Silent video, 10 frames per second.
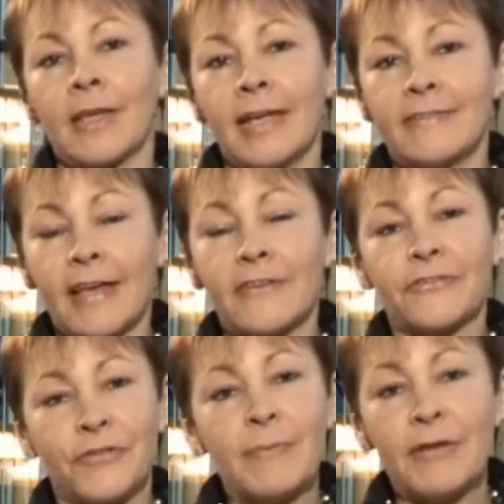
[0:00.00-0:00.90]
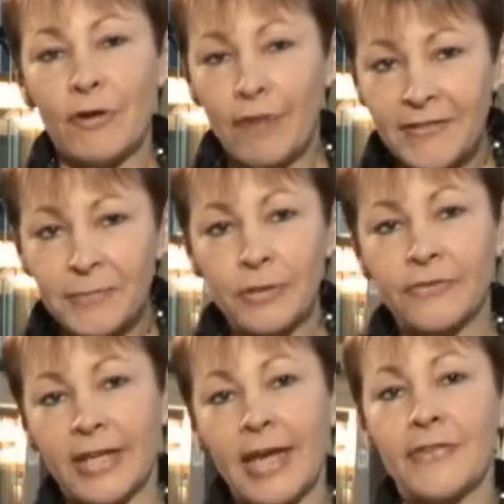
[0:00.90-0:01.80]
It's extremely regrettable to
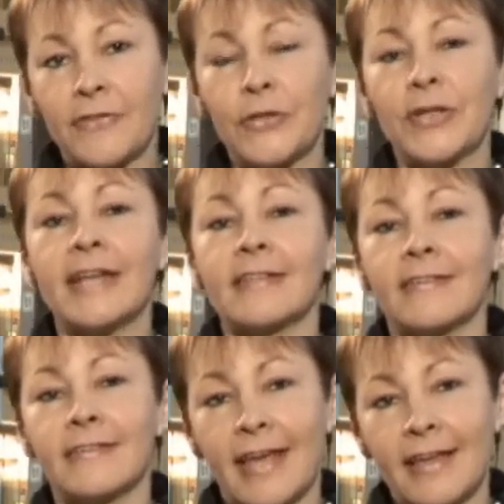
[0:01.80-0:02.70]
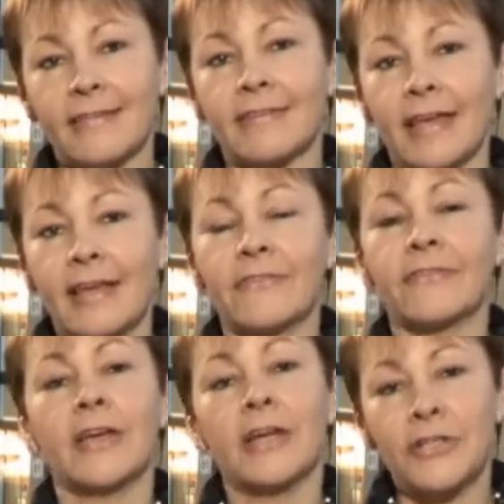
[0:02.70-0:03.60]
hear that the United States is
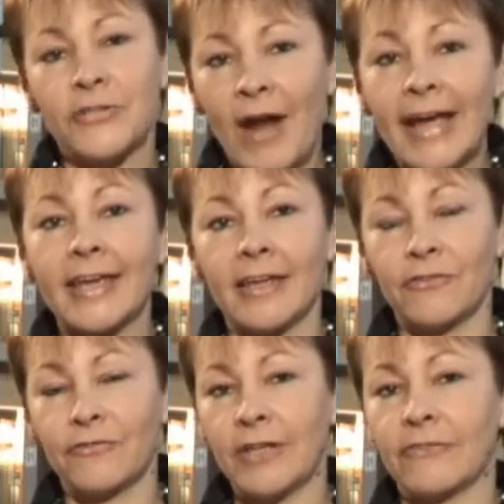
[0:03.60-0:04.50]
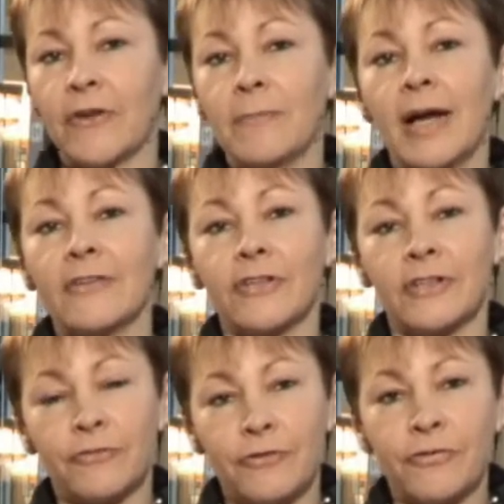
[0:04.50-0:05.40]
dragging its feet so much. It
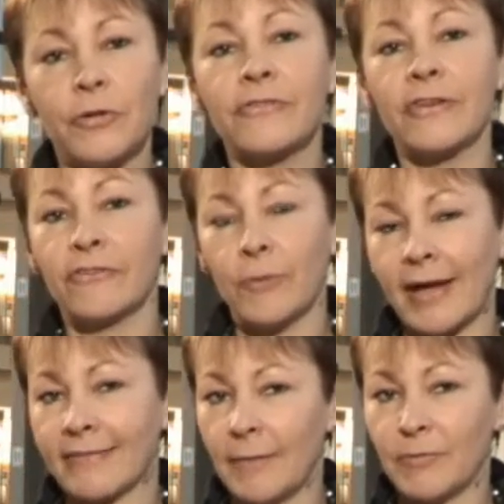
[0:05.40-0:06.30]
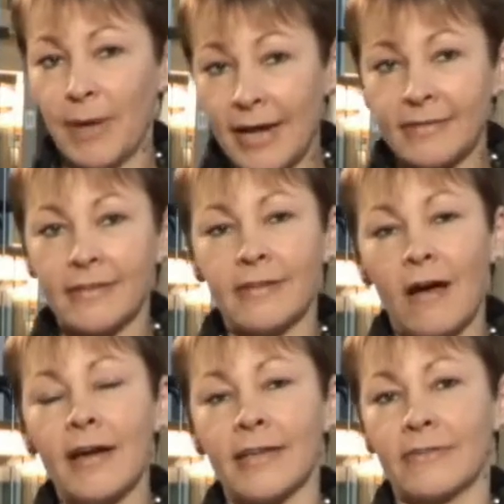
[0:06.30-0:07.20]
is refusing to accept binding
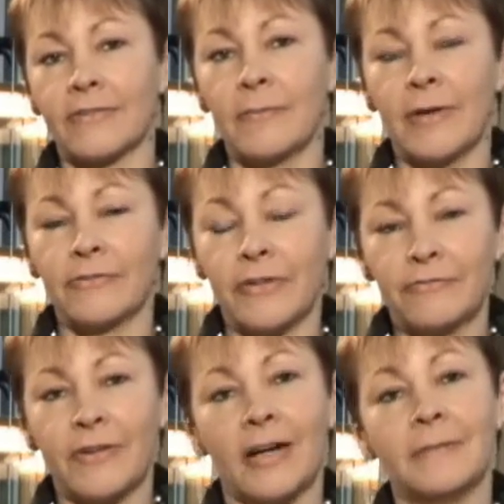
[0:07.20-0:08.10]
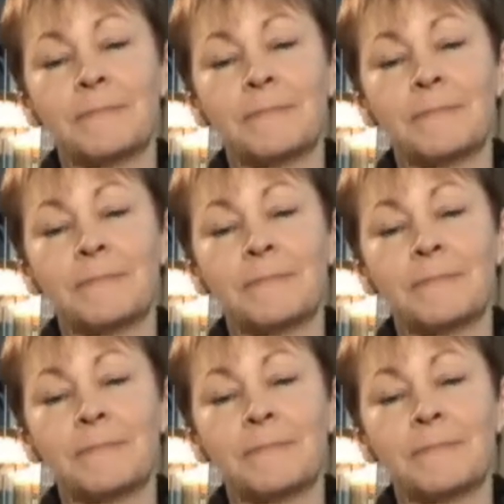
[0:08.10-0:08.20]
targets so far.